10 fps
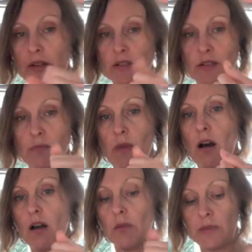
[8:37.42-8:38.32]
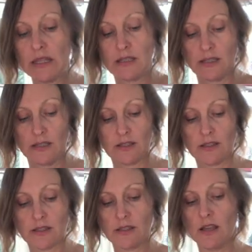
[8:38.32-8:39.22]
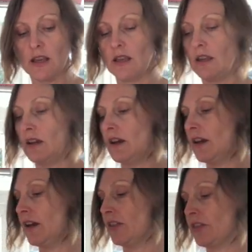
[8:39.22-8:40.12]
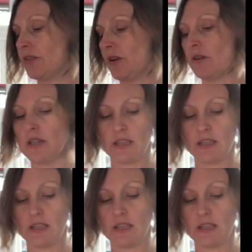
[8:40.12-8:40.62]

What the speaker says: in small pieces and throw it